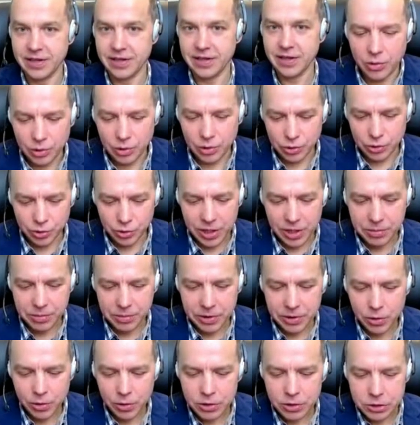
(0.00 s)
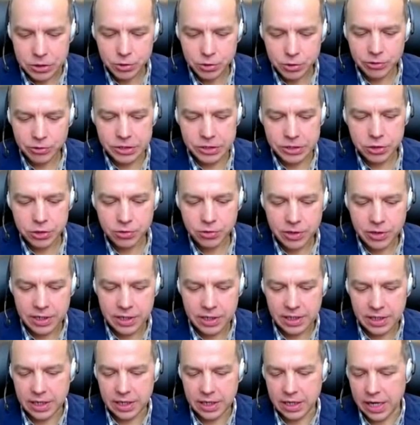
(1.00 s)
Uh, to keep a long story
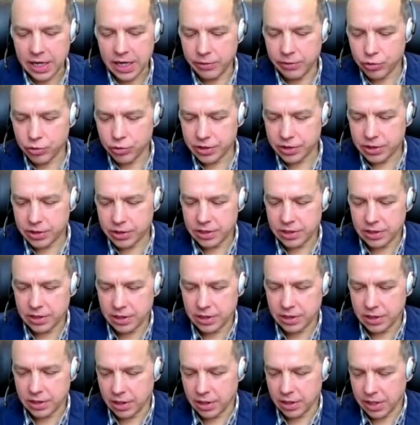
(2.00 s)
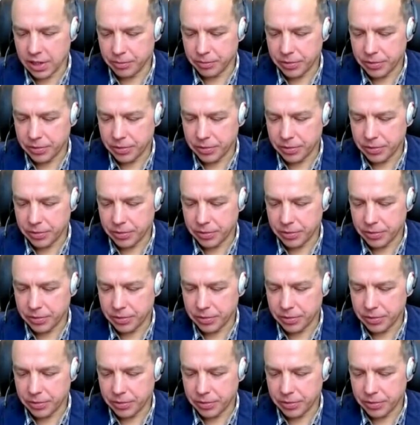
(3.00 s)
short, uh, I would uh,